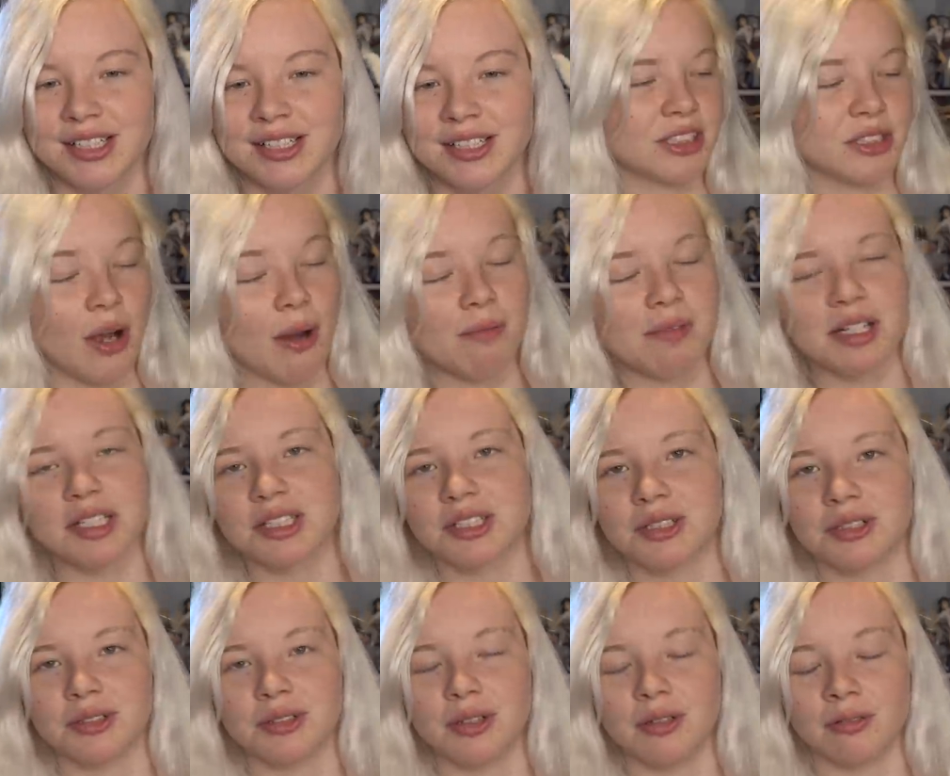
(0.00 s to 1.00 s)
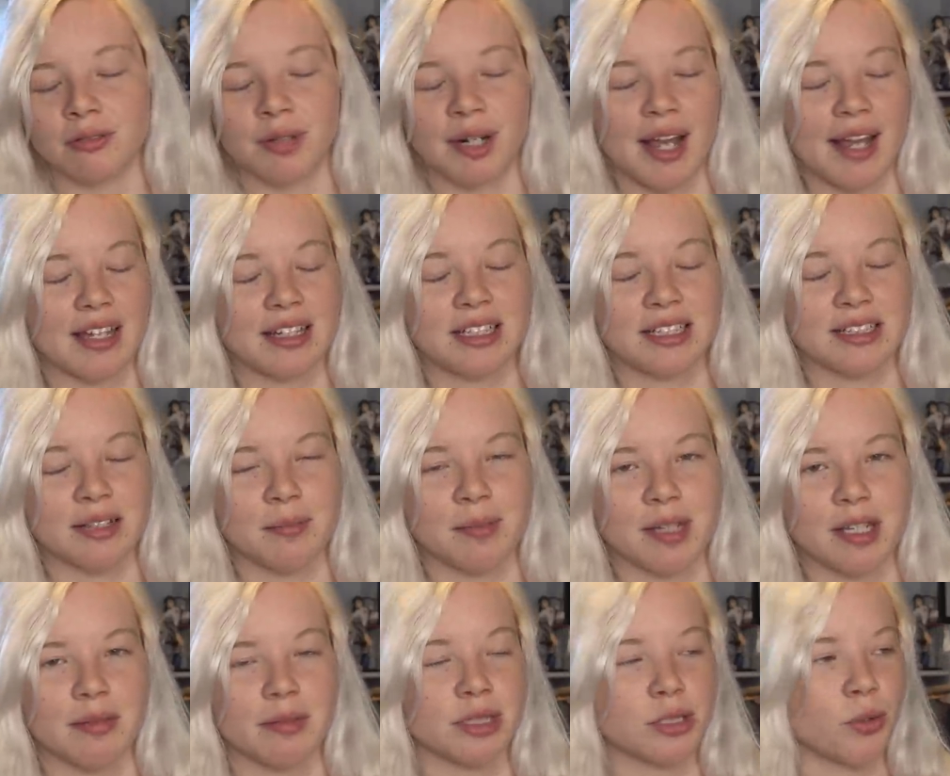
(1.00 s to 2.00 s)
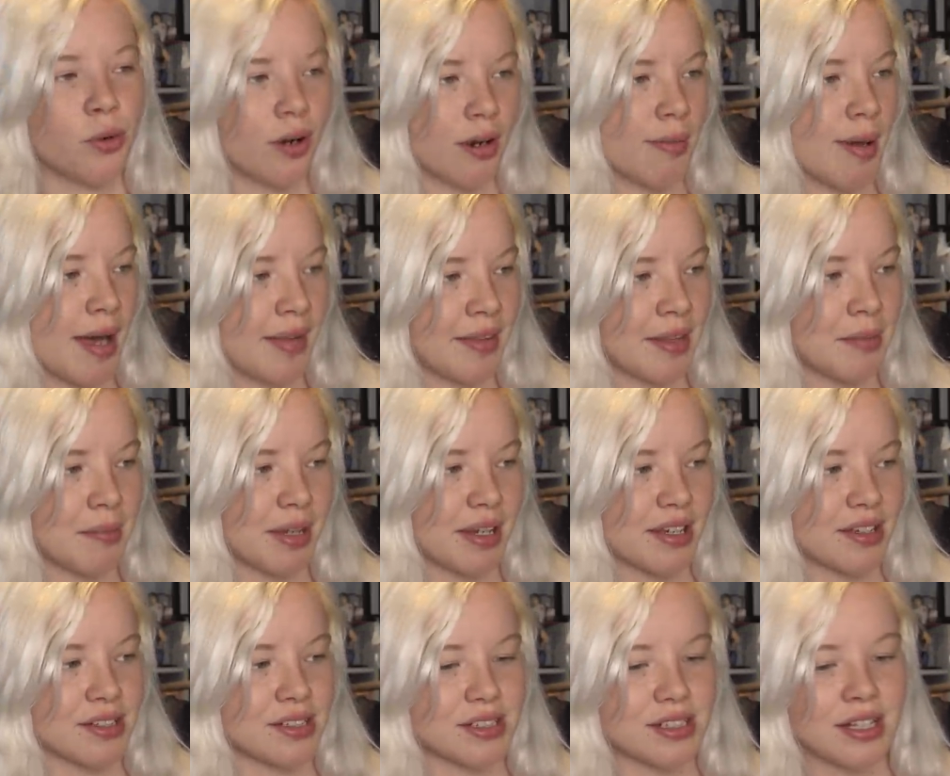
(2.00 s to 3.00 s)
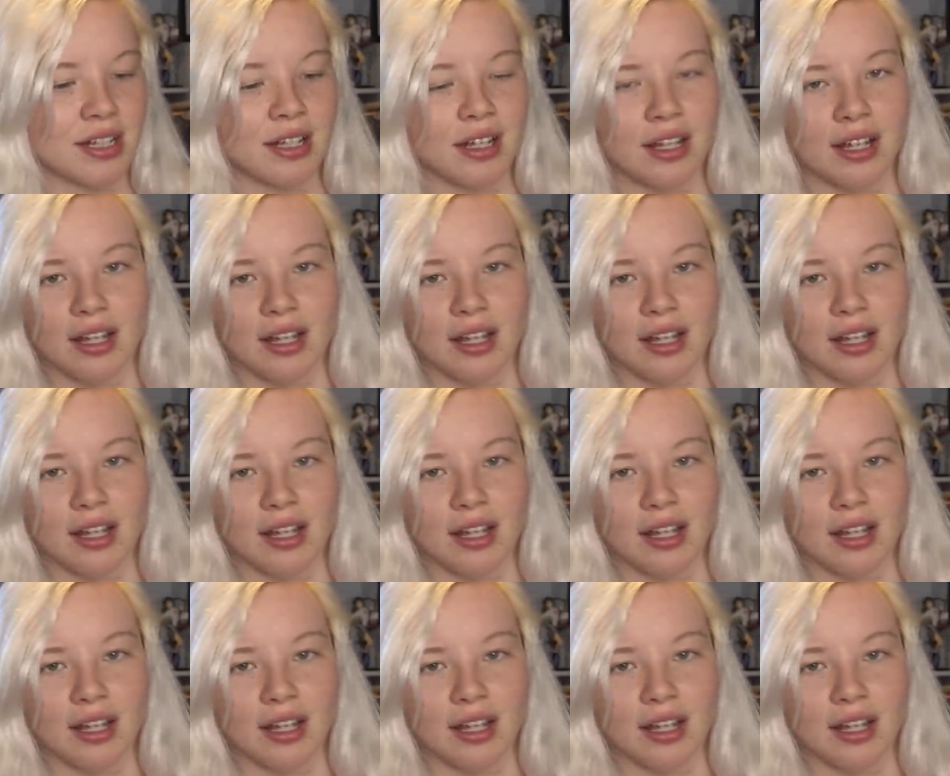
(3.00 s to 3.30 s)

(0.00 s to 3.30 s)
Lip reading: So I'm going to react to some of them and talk about them because